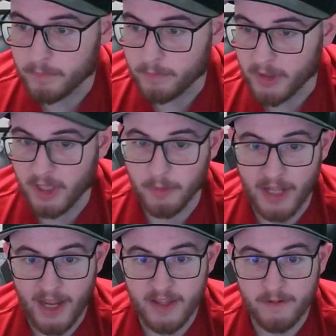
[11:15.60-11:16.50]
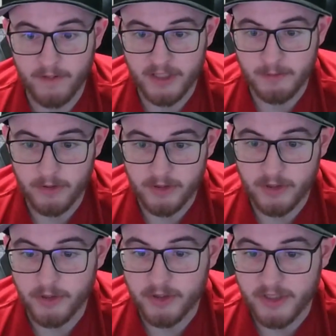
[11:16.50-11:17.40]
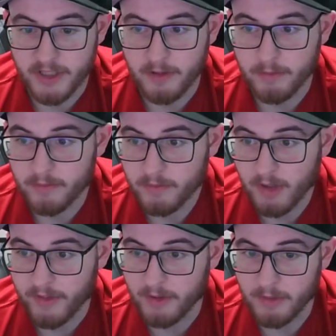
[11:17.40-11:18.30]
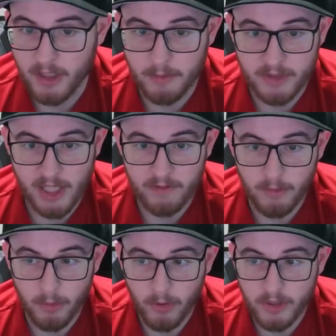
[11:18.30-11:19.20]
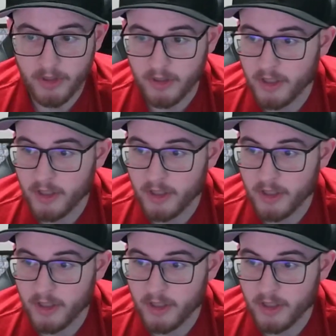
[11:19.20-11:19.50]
being able to add that flexibility to your team, I think becomes kind of important.